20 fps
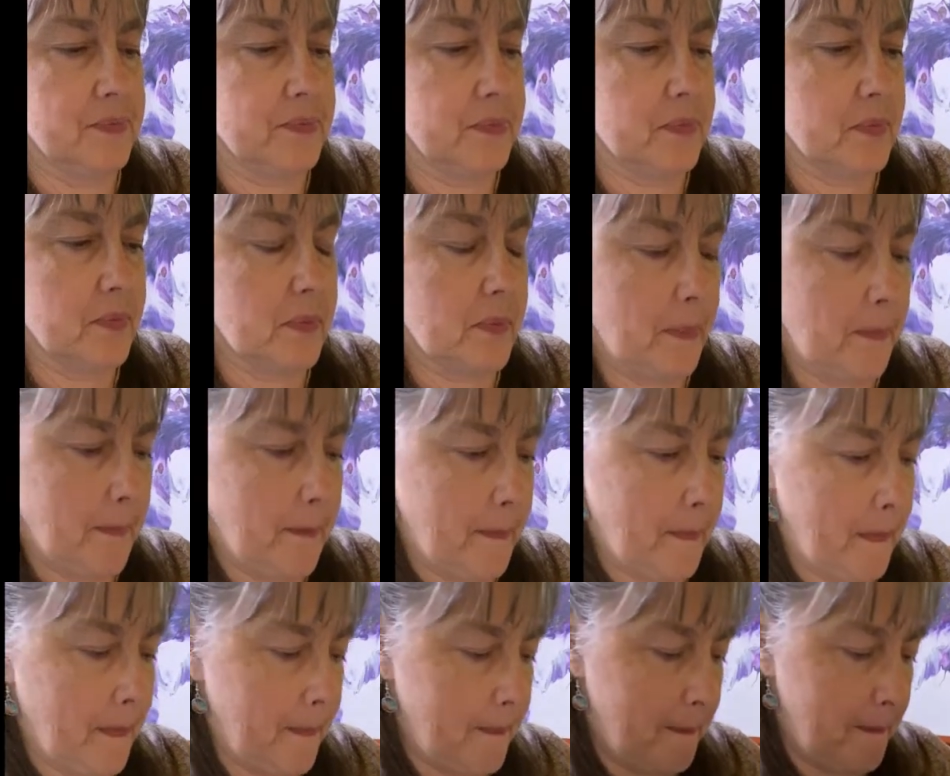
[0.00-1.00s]

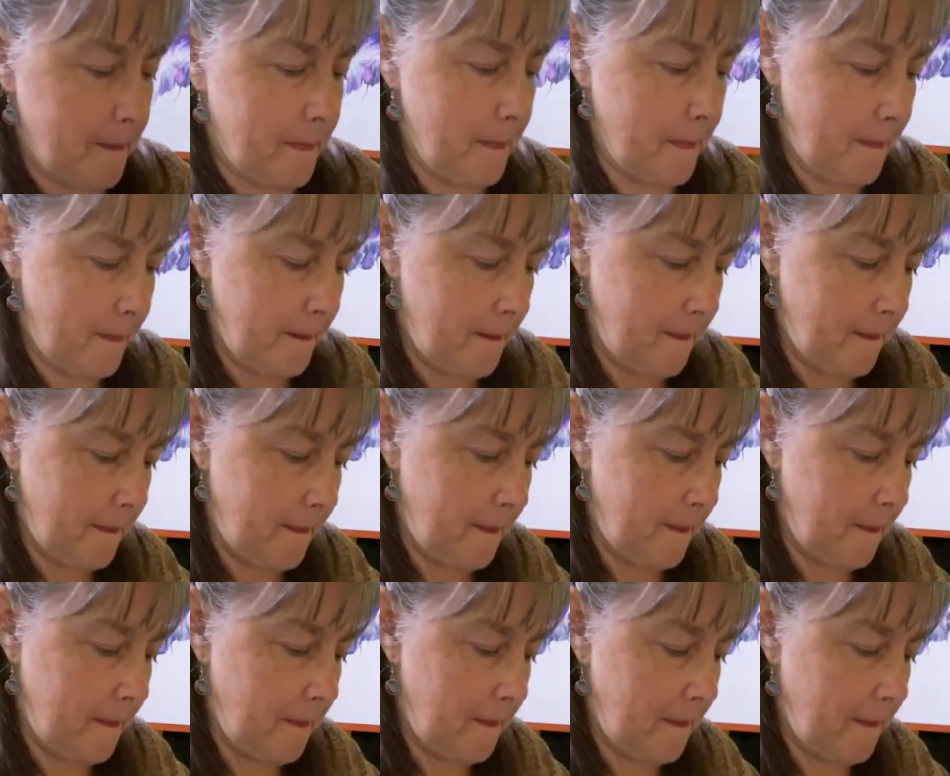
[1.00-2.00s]

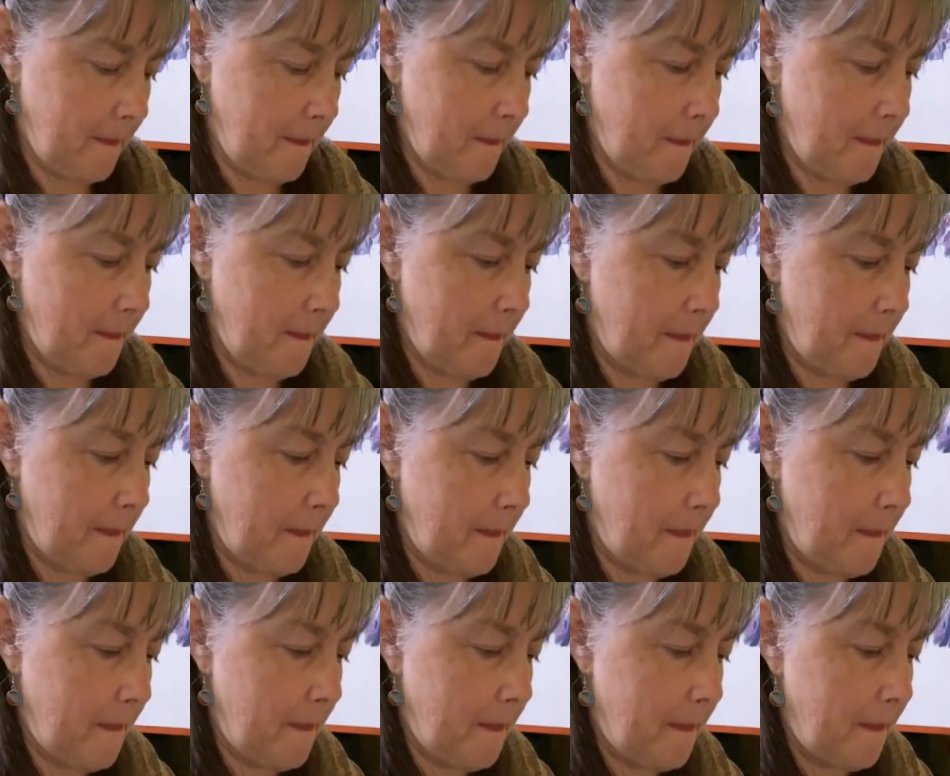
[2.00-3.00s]

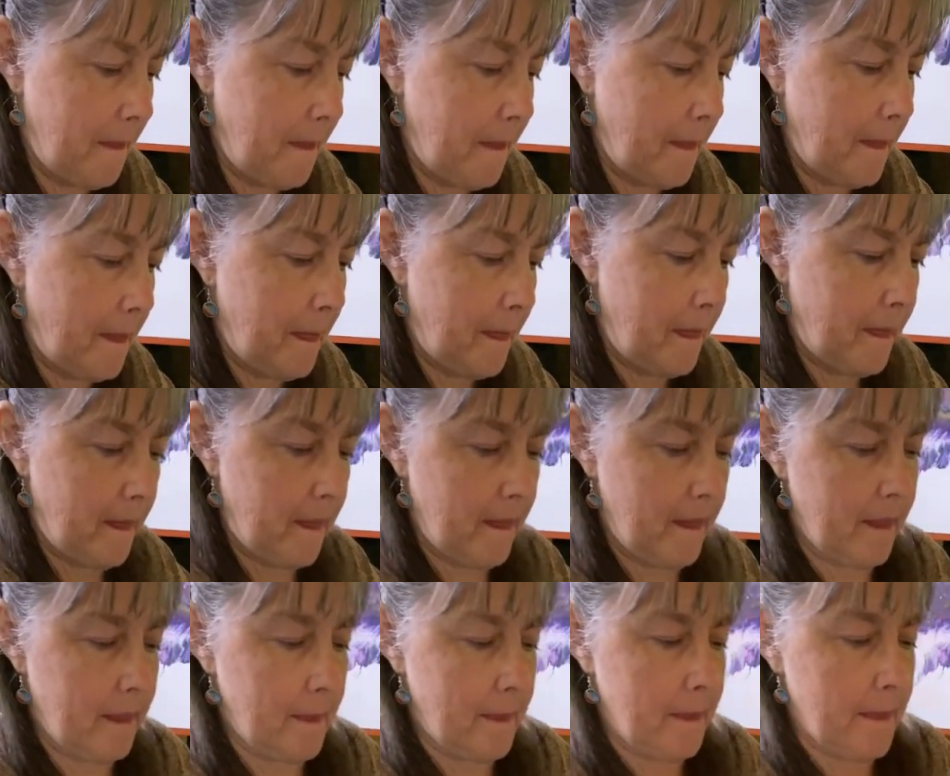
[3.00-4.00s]

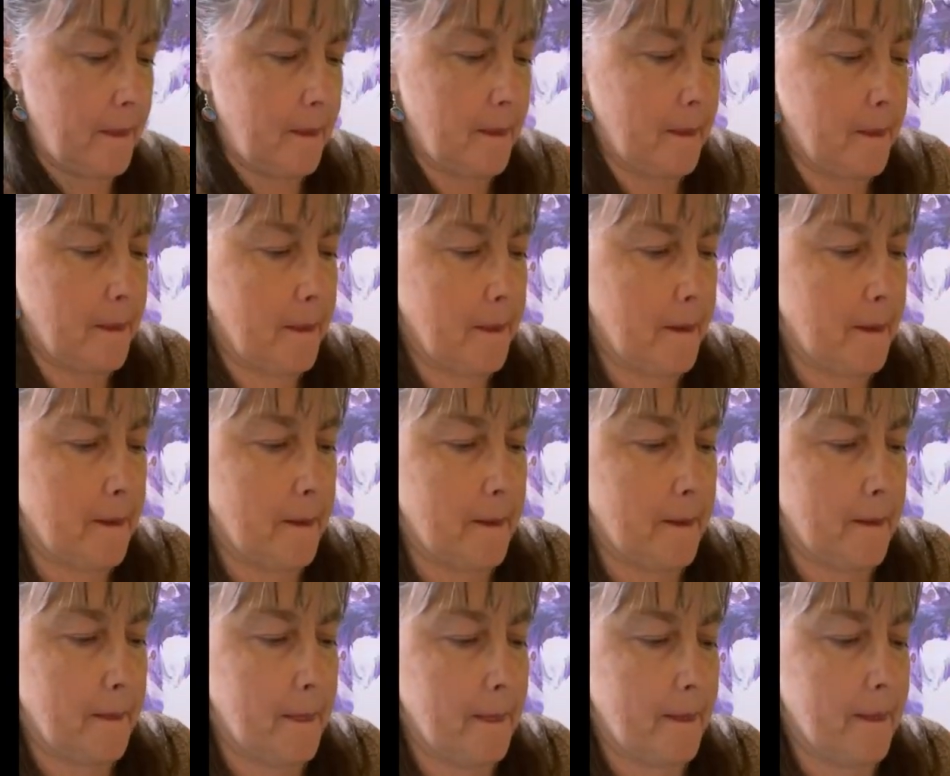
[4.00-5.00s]

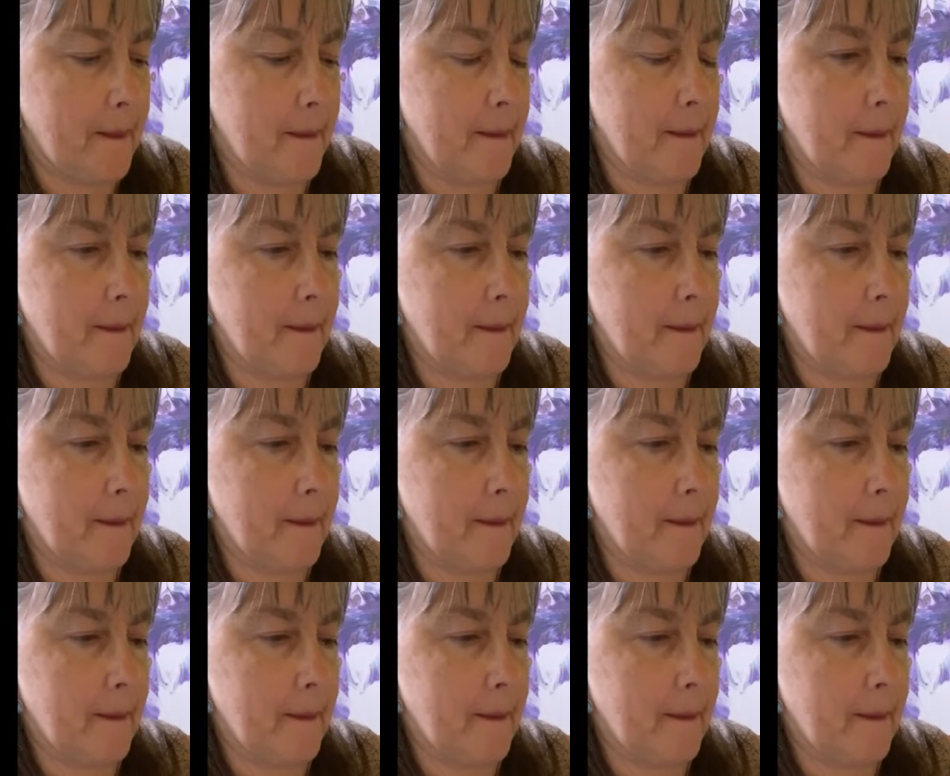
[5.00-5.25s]
(no one is talking)